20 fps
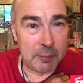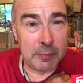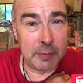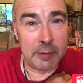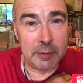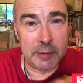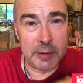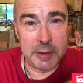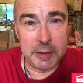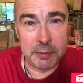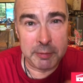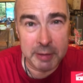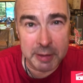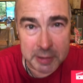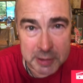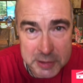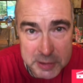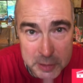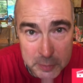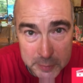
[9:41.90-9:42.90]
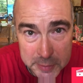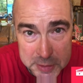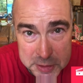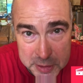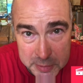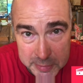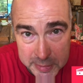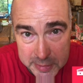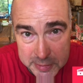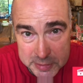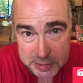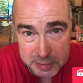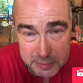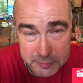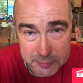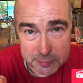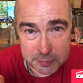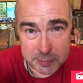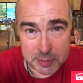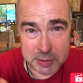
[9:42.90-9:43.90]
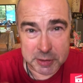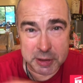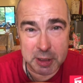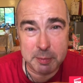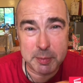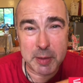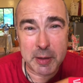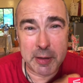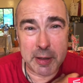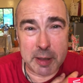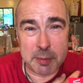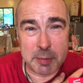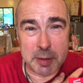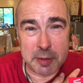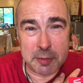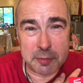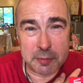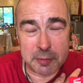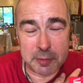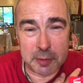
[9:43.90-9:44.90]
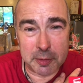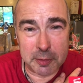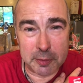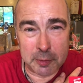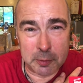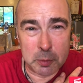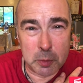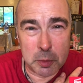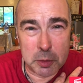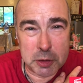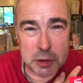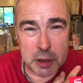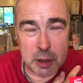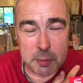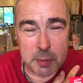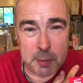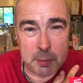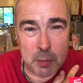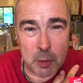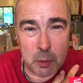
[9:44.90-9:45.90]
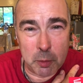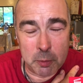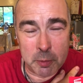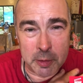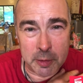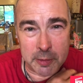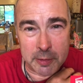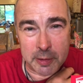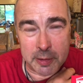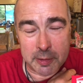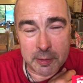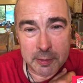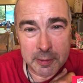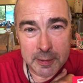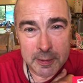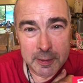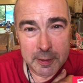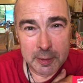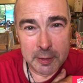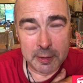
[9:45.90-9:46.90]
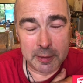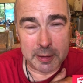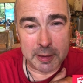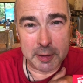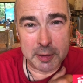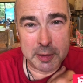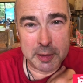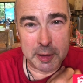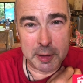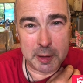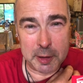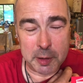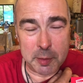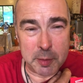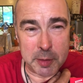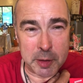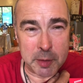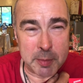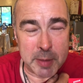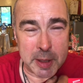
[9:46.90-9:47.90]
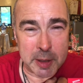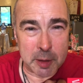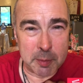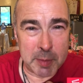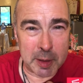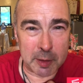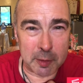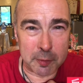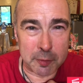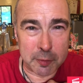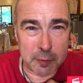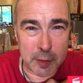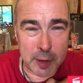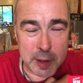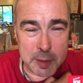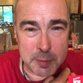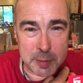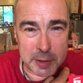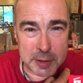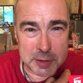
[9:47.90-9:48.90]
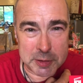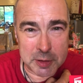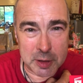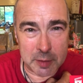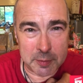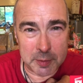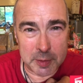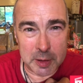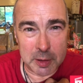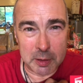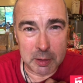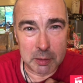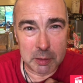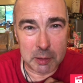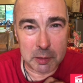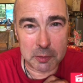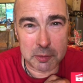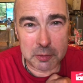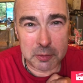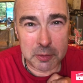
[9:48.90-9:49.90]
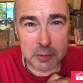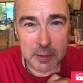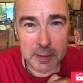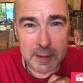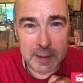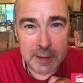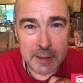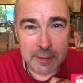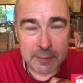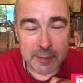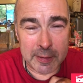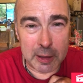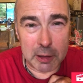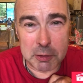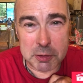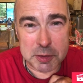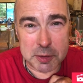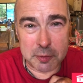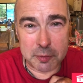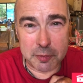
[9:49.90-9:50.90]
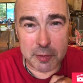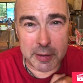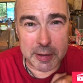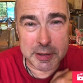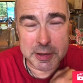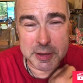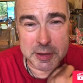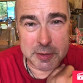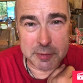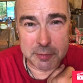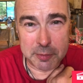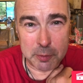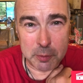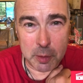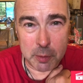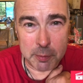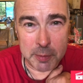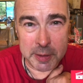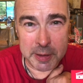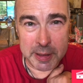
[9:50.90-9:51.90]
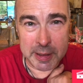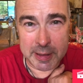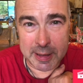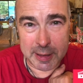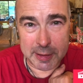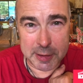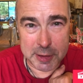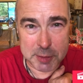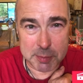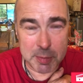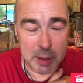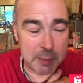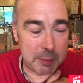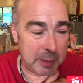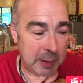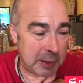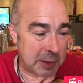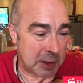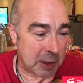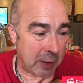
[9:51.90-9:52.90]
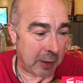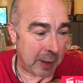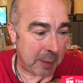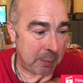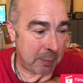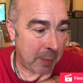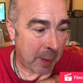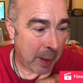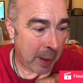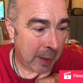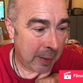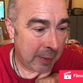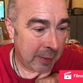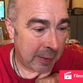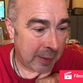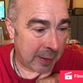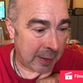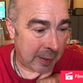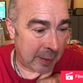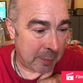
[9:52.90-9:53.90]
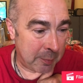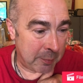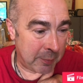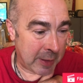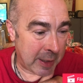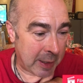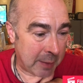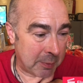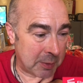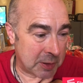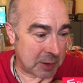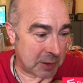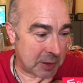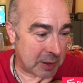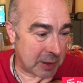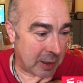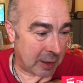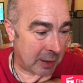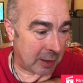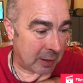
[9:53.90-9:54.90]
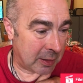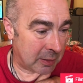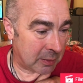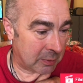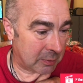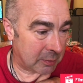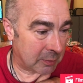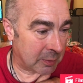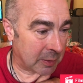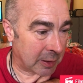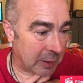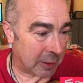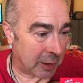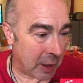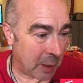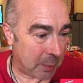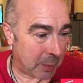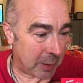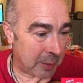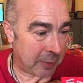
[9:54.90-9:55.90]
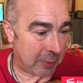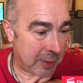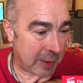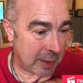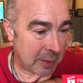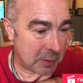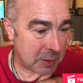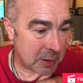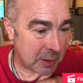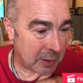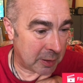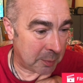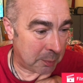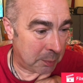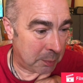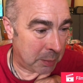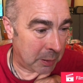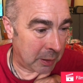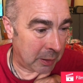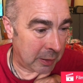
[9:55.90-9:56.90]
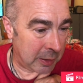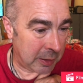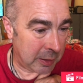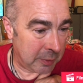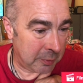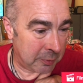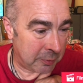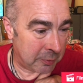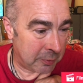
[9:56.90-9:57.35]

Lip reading: Then you need storage units. If you see behind me for the wardrobe, we bought one of the, you make a metal frame and it's covered in cloth. That'll suffice for what we need at this moment in time. That was a couple of thousand, I believe.